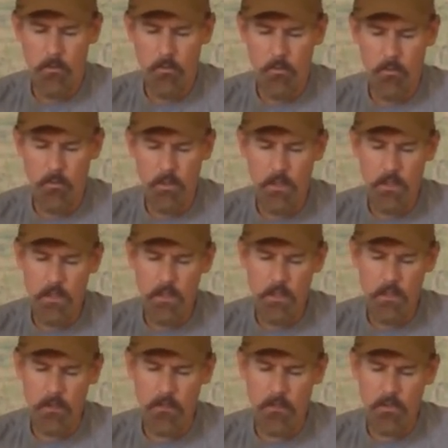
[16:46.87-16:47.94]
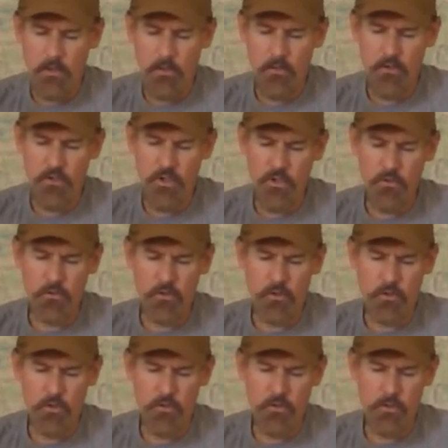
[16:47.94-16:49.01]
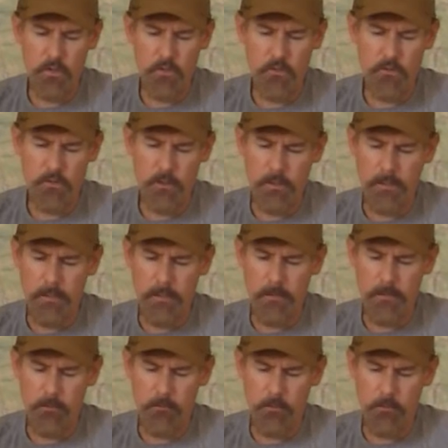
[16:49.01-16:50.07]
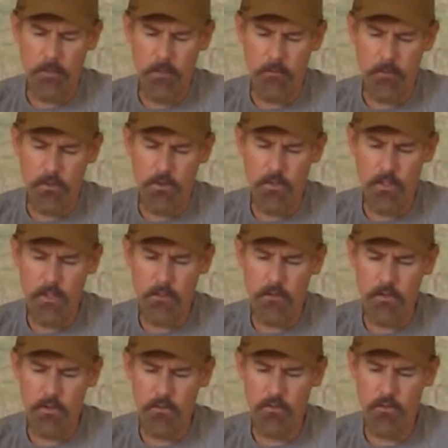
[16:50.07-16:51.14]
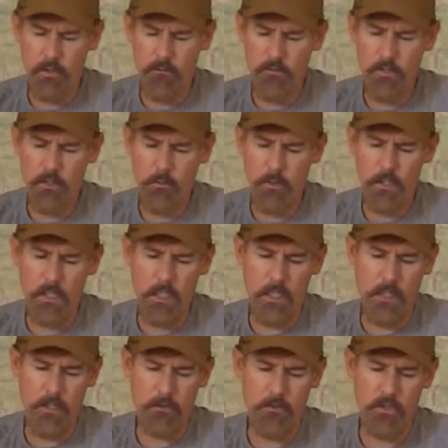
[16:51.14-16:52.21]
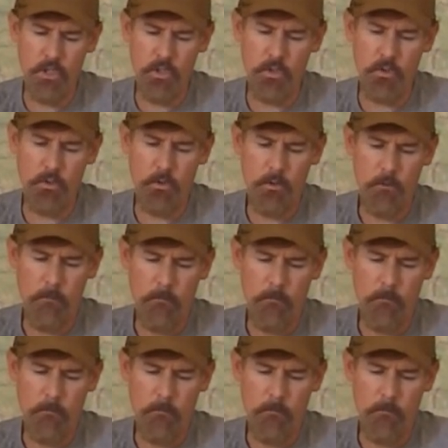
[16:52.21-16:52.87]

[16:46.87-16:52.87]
we encourage you to do this, and we're trying to do everything we can to